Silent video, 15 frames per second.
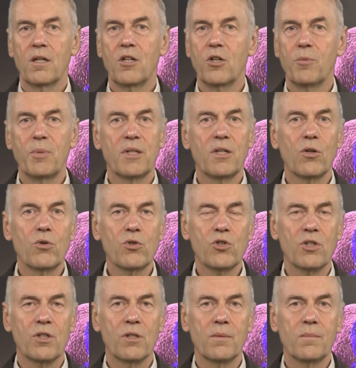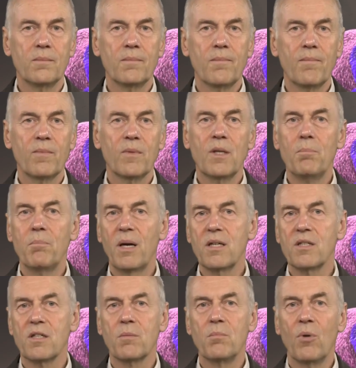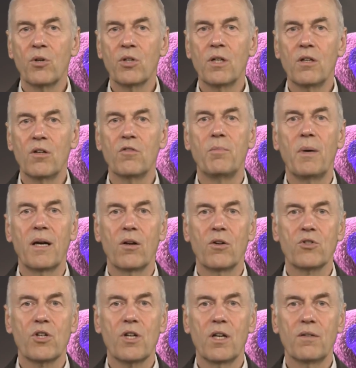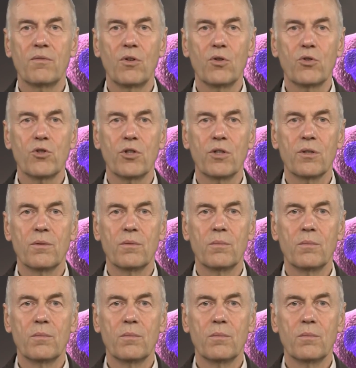Gerpe dilution, the basic model of biological evolution.